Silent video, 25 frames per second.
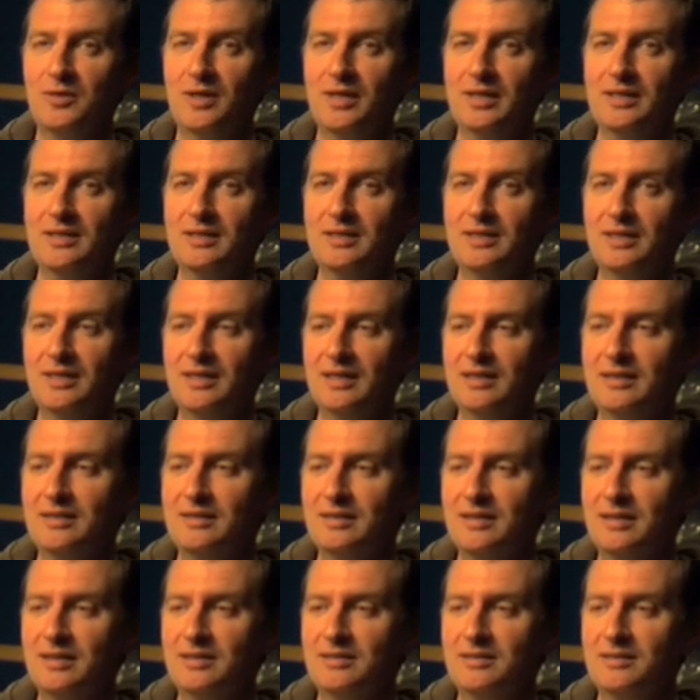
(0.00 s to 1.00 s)

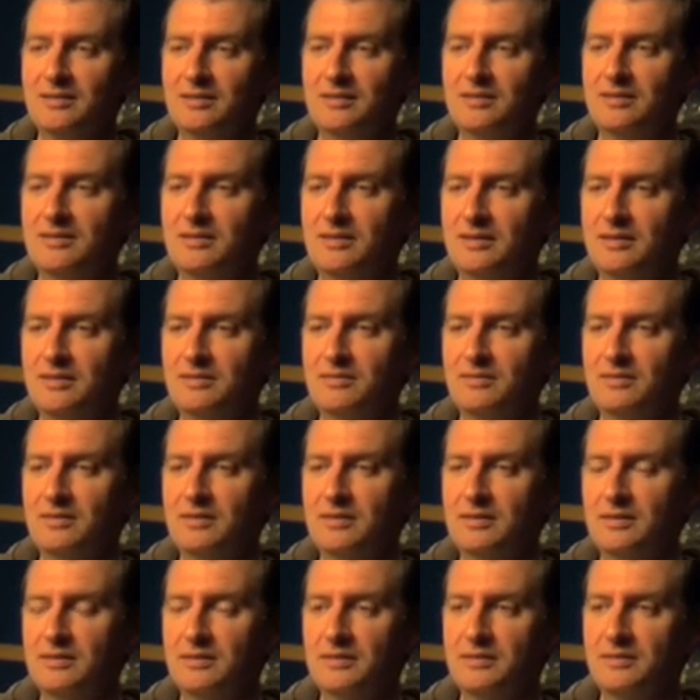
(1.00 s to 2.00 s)
and
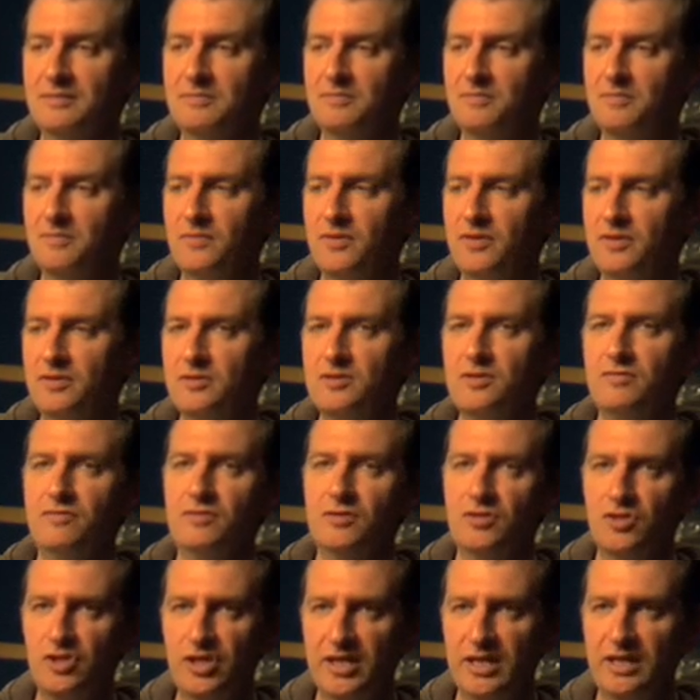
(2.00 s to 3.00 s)
the thirst
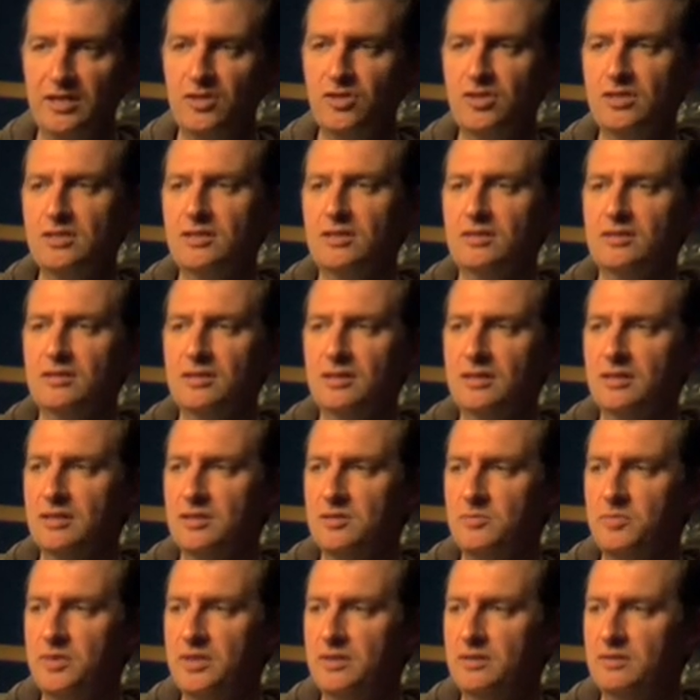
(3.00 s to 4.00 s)
for change in Dundee
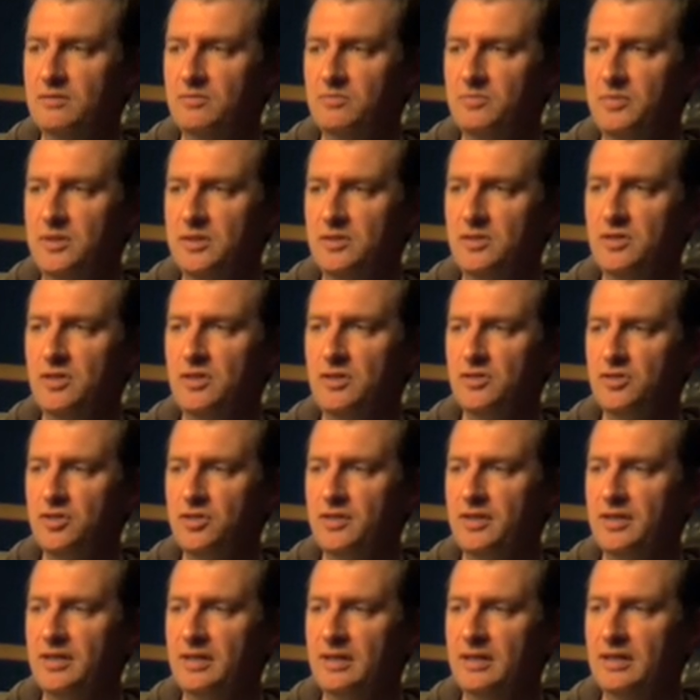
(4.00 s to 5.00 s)
has been
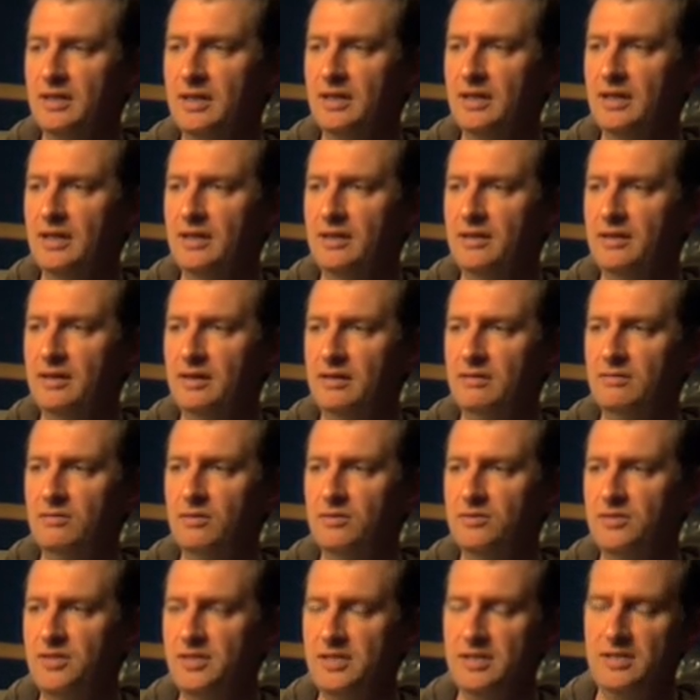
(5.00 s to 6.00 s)
such that
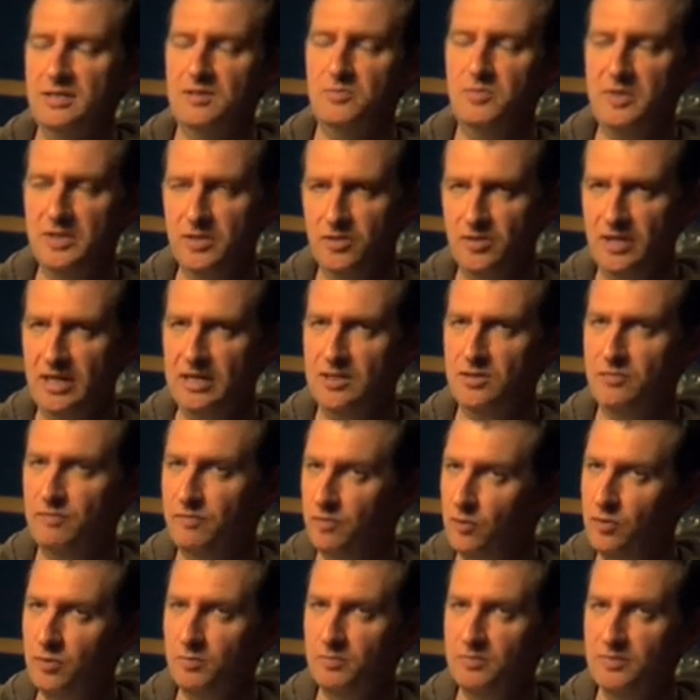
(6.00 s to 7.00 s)
the city's been
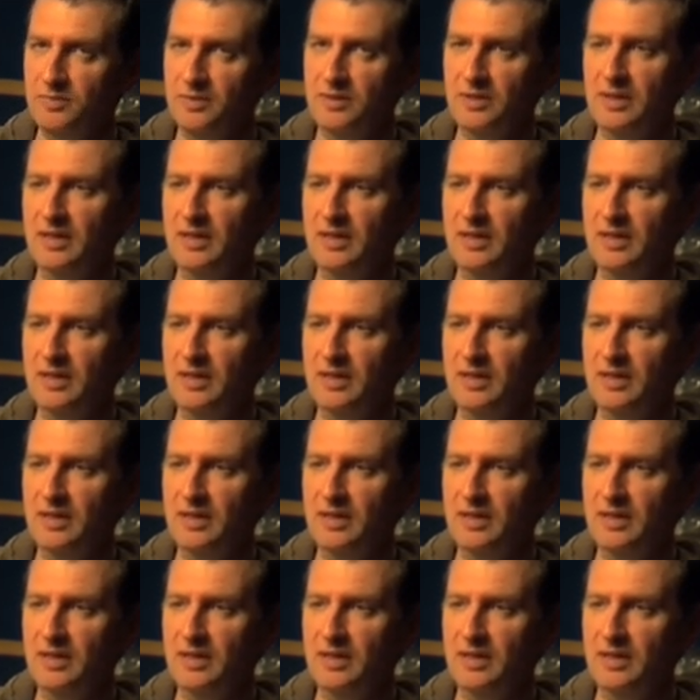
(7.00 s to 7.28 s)
transformed,